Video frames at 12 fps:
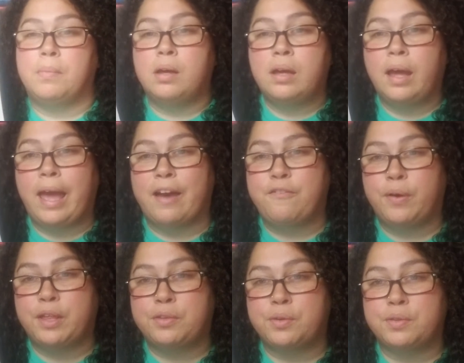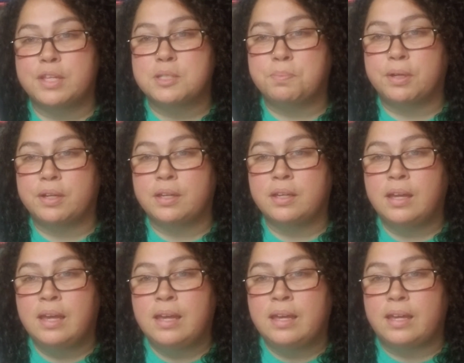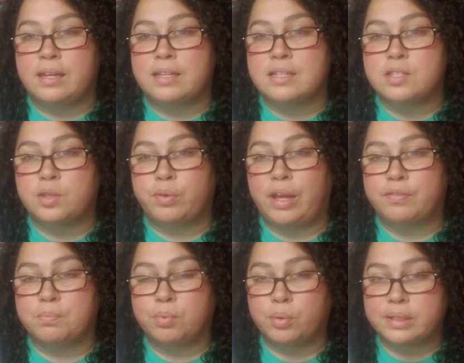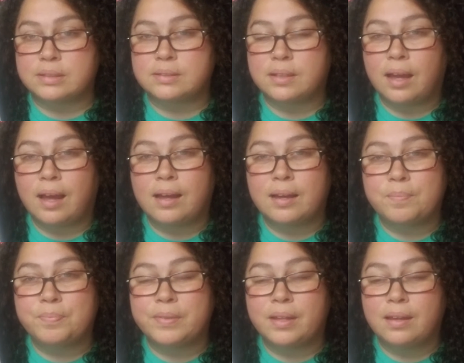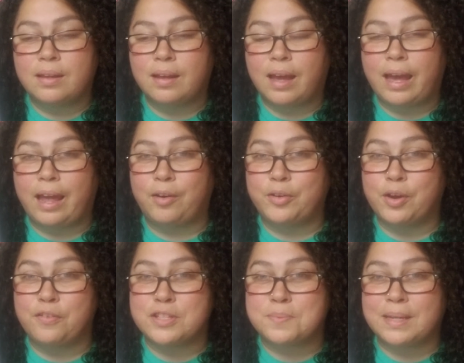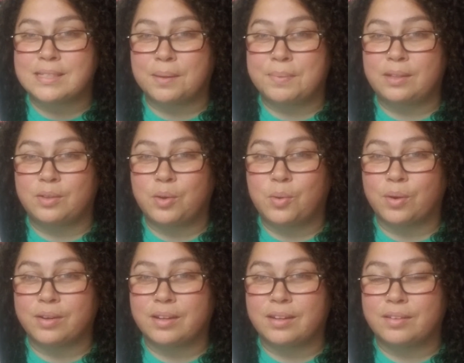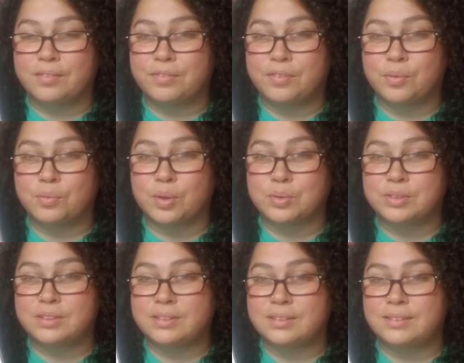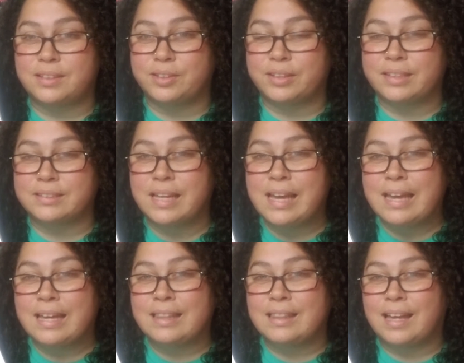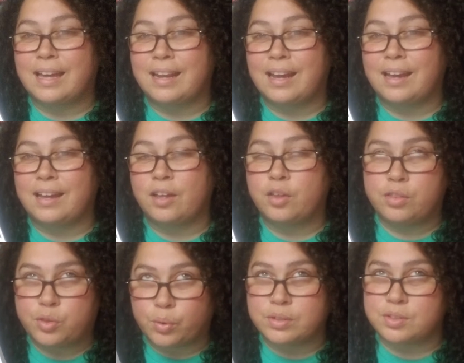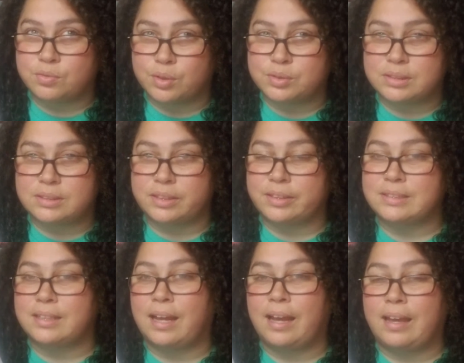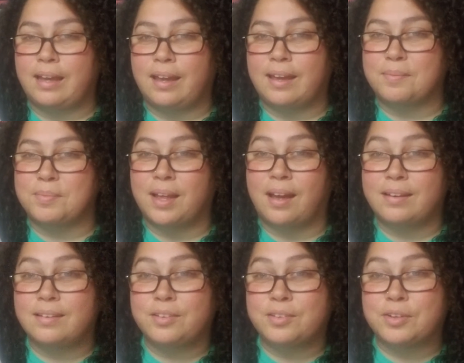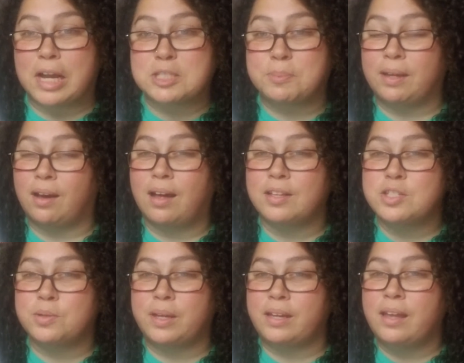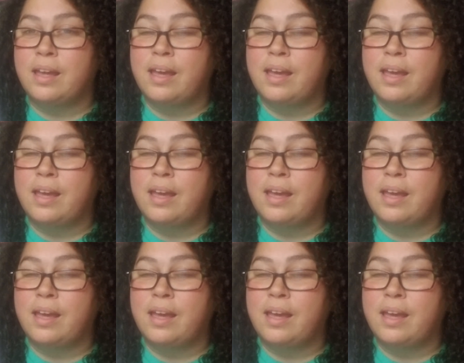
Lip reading: halfway through this book. It is The Raven Boys. I don't know if it's because I'm in Court of Rose series Thorns and Roses series that I am not grasping onto it.